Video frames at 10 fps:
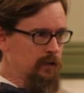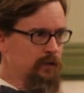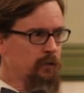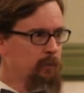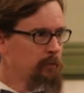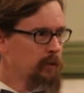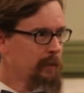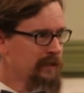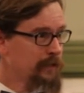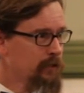different people have
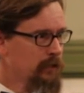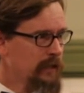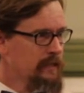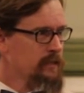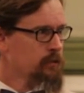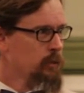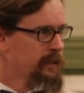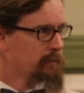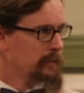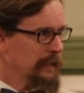made different lists of what
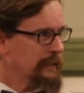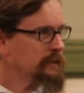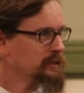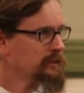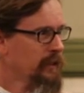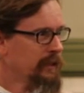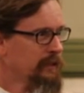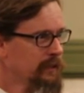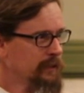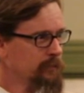that means, right?
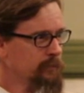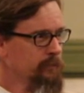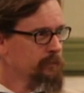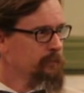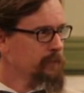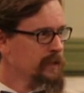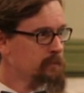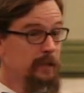It's